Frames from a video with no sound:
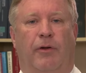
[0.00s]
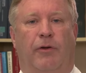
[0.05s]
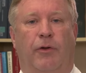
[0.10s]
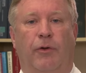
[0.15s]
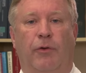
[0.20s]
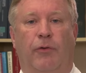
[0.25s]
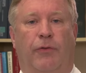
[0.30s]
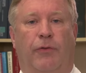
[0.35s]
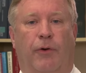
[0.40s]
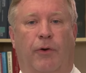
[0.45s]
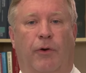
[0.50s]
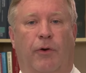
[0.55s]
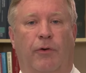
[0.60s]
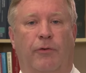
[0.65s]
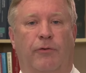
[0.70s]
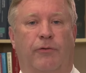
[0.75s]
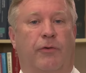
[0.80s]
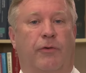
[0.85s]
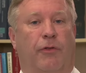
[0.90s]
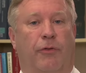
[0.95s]
Two
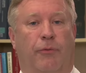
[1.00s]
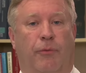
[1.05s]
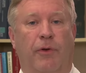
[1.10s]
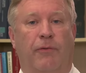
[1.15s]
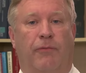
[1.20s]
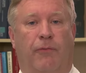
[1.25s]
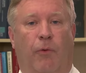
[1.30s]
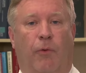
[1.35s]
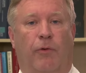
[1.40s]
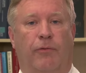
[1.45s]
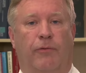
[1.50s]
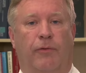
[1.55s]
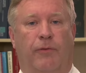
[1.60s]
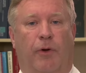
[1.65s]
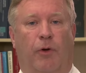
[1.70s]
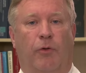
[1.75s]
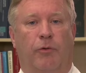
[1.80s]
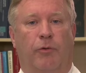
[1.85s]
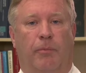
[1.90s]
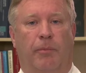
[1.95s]
thirds to three fourths of
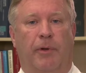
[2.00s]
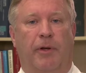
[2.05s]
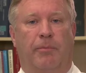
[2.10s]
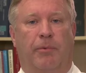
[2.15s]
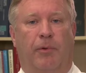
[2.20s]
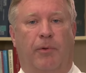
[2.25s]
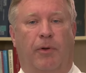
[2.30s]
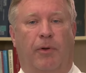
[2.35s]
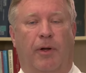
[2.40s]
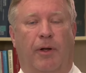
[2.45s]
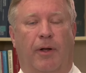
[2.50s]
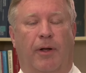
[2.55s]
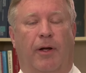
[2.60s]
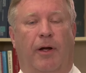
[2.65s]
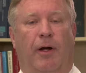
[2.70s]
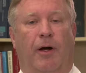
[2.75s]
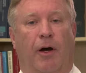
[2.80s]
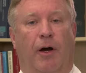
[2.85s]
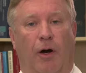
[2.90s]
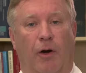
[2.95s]
older people
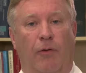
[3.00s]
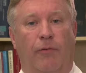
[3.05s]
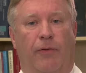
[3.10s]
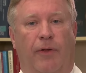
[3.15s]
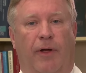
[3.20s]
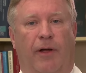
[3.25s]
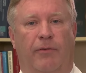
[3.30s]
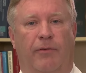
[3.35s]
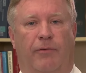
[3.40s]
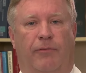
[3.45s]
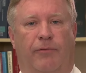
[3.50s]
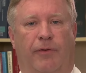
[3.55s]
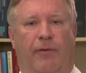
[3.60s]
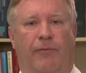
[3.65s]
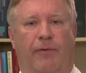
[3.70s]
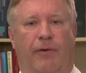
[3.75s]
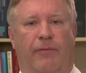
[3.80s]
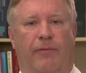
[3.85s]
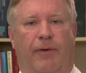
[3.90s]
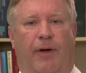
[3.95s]
over the age of
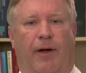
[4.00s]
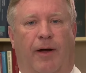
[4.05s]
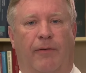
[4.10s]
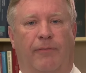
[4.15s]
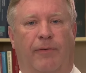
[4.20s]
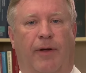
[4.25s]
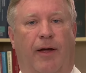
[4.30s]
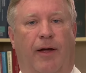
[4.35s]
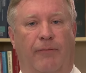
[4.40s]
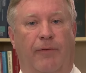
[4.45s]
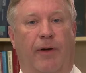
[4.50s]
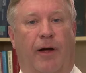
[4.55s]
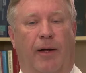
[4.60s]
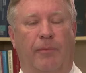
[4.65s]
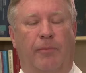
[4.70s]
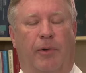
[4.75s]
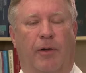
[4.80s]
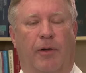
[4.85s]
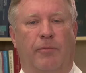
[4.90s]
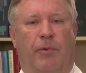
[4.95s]
75 have high
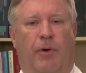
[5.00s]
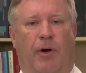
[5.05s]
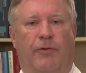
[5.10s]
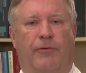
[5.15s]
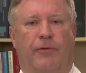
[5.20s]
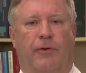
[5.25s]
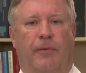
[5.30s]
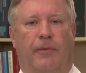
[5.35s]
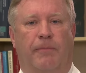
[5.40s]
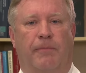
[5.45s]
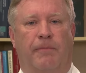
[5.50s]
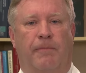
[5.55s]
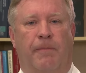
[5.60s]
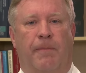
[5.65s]
blood pressure.